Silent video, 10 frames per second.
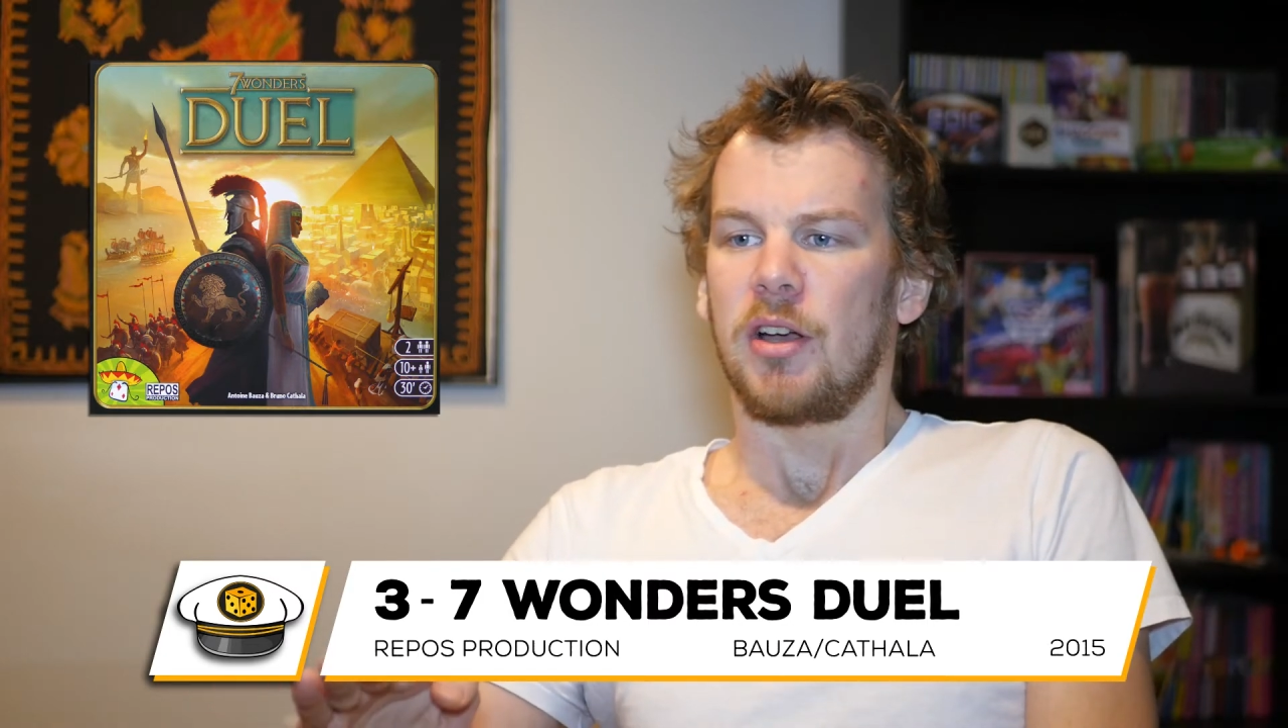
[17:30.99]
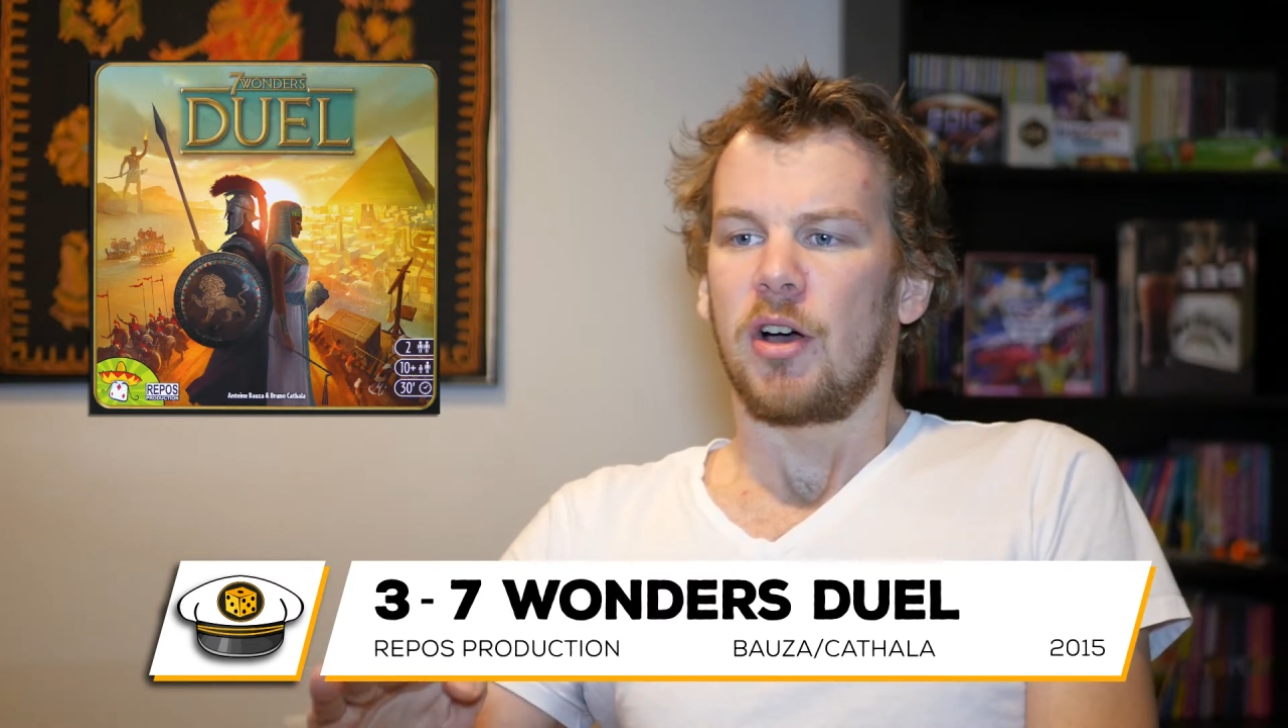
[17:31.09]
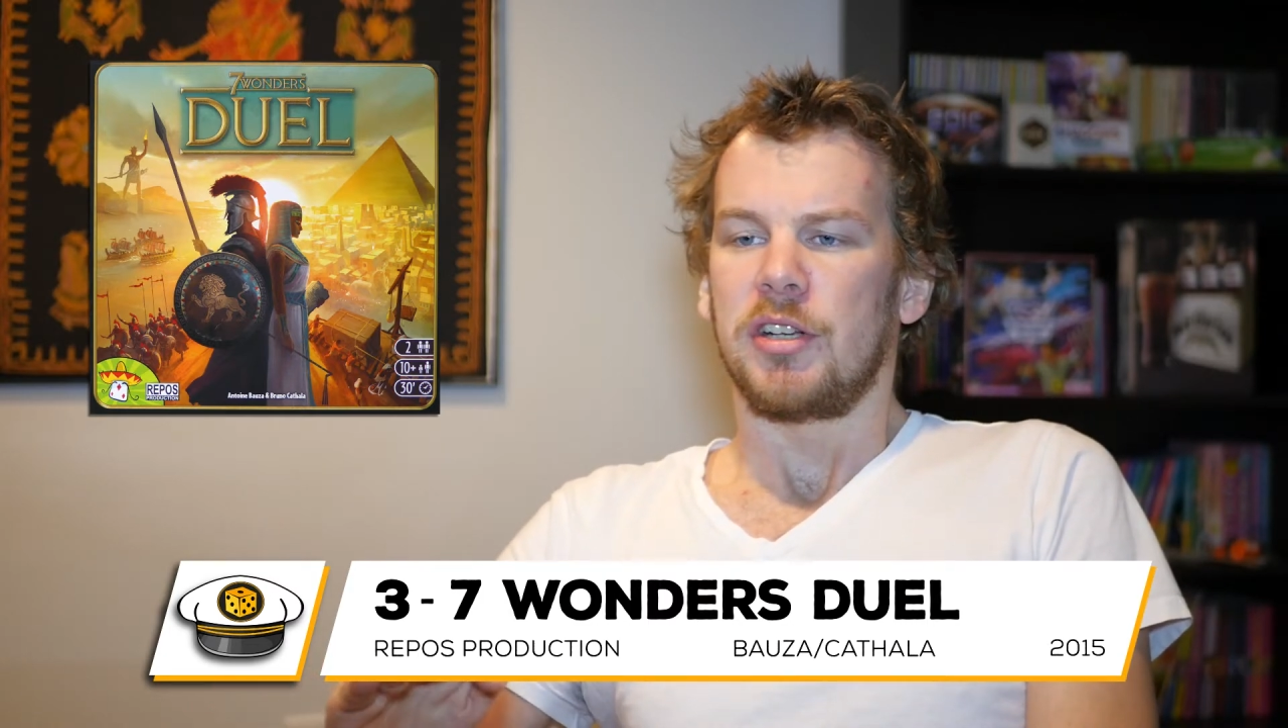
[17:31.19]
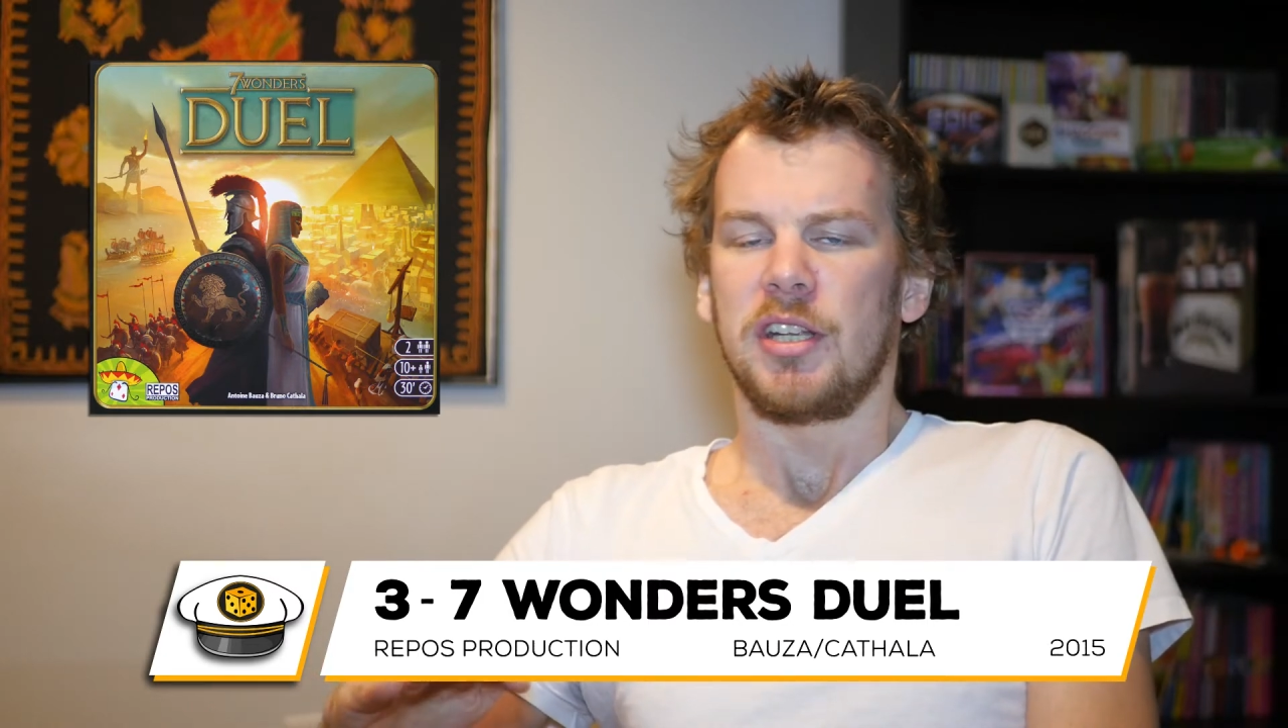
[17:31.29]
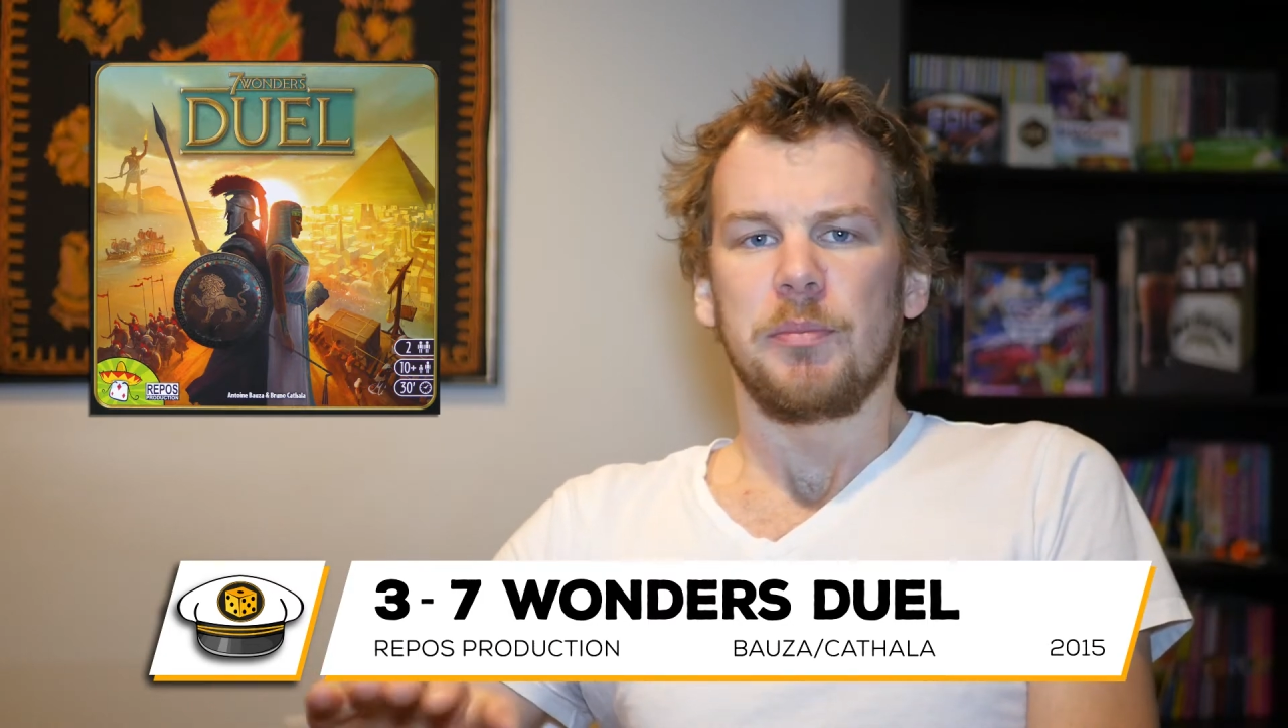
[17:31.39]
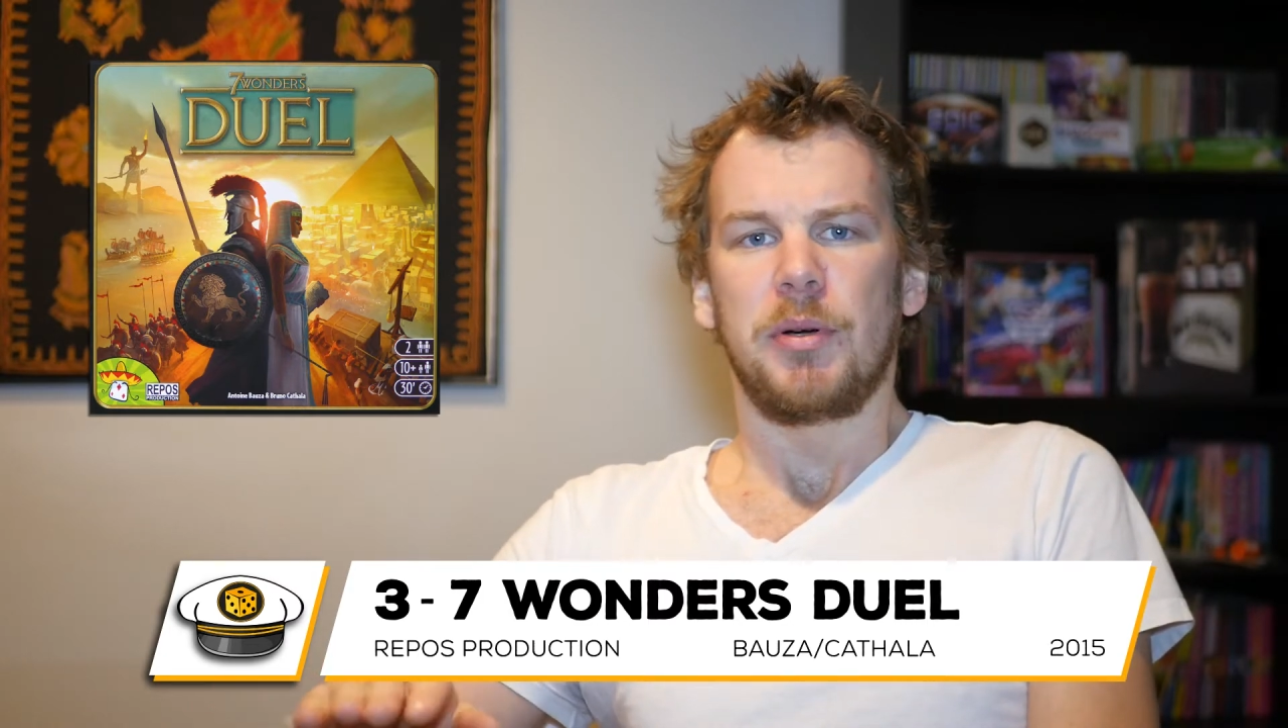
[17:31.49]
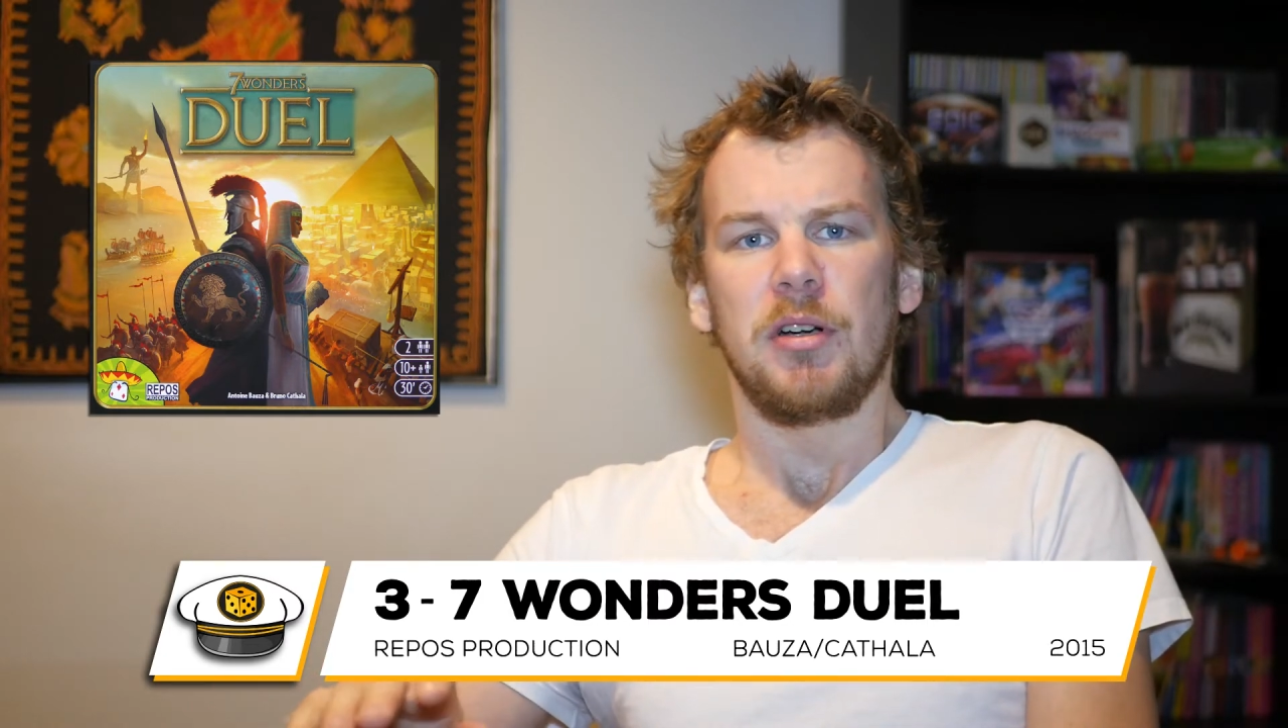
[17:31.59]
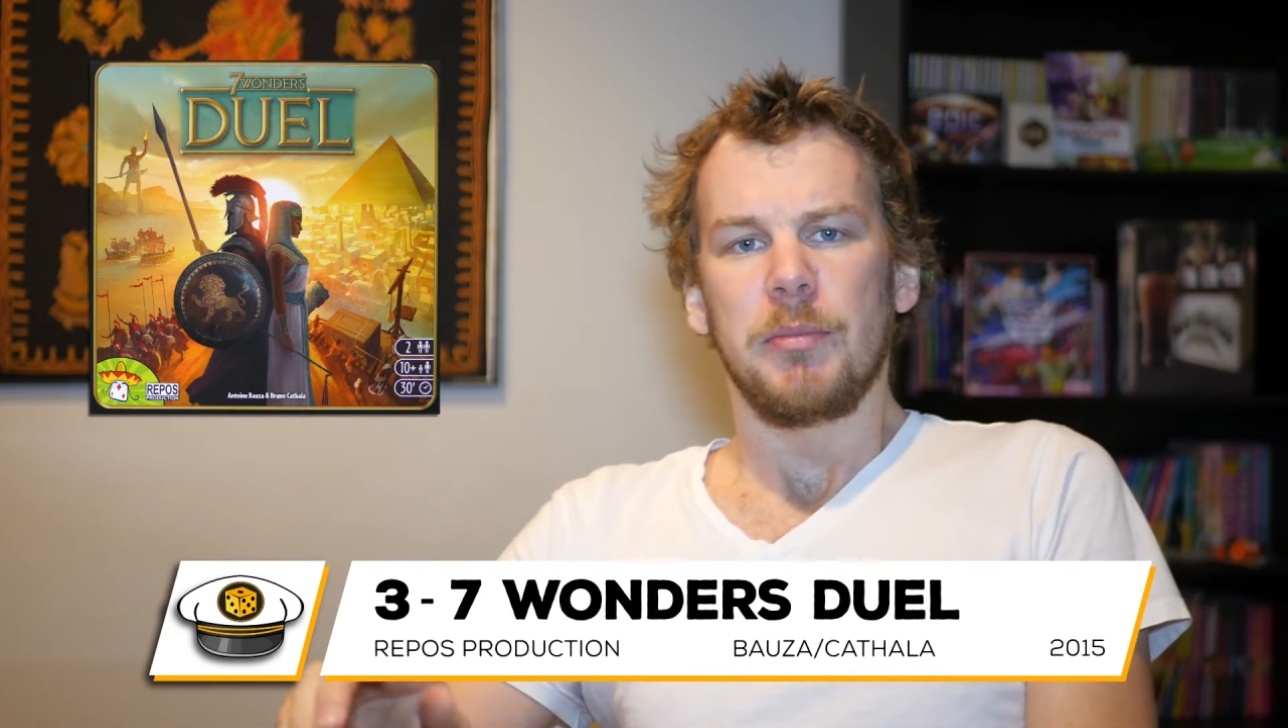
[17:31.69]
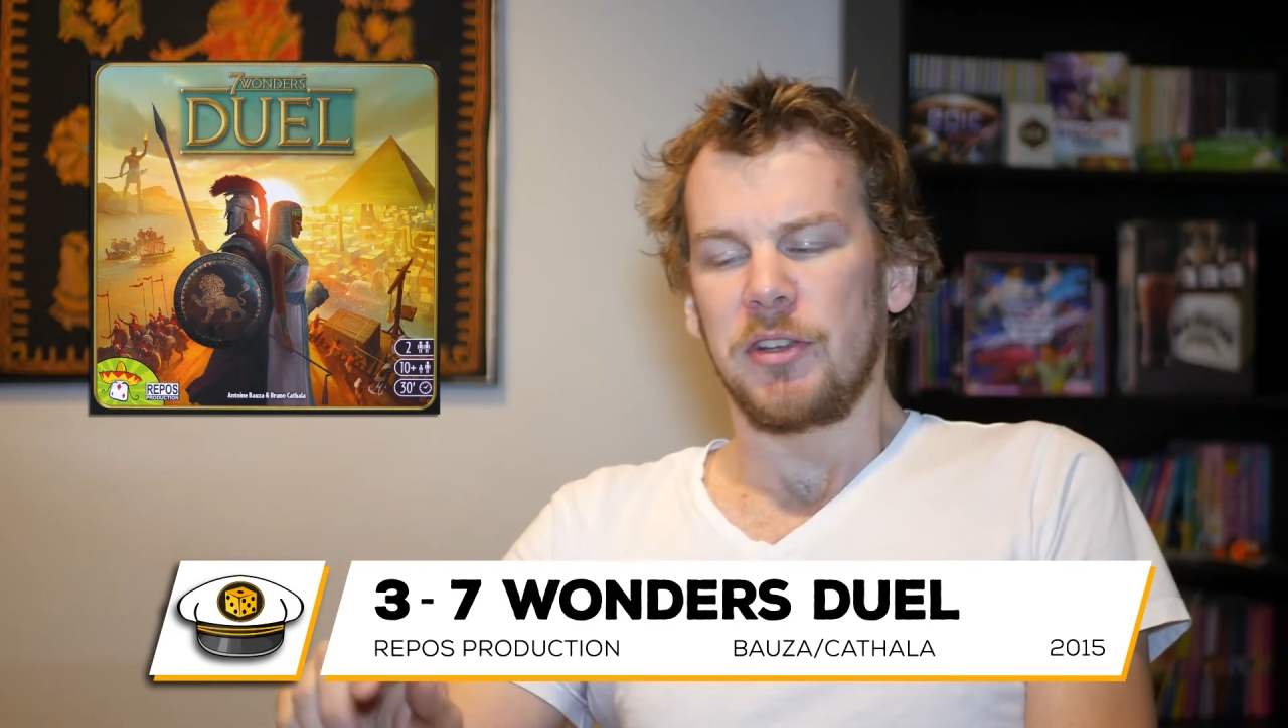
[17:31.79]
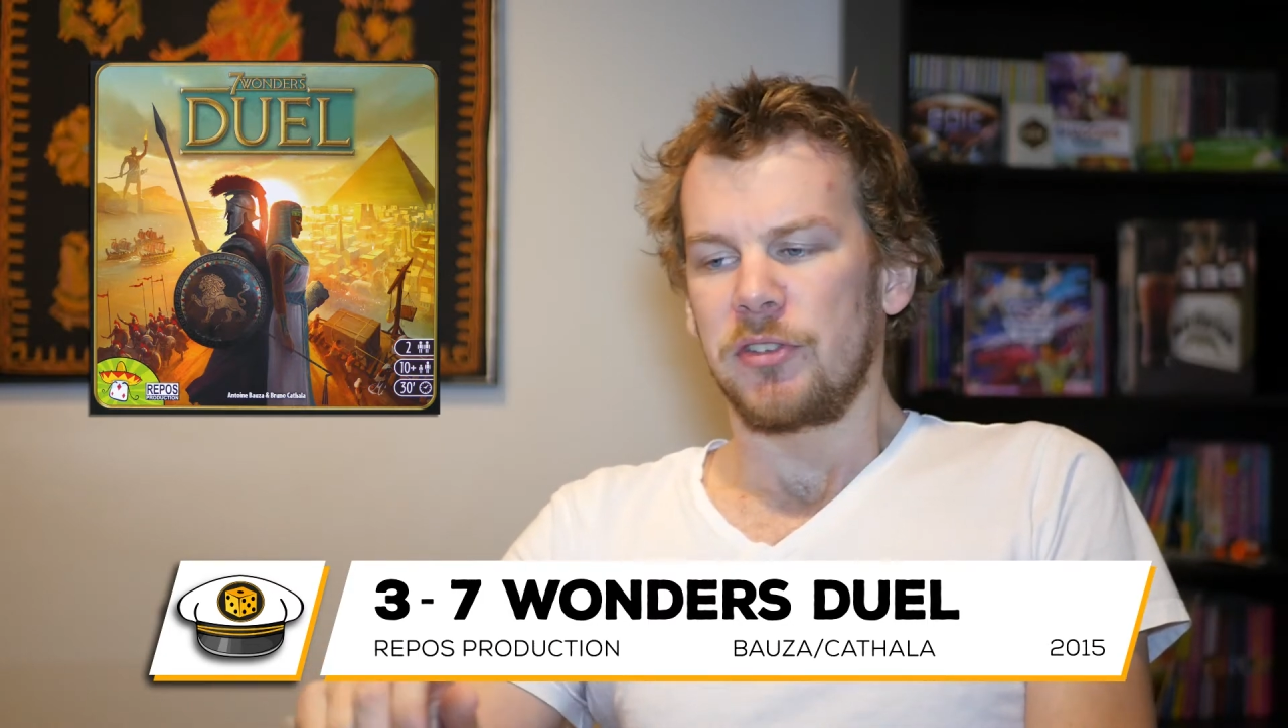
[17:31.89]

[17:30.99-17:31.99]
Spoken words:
in a pyramid,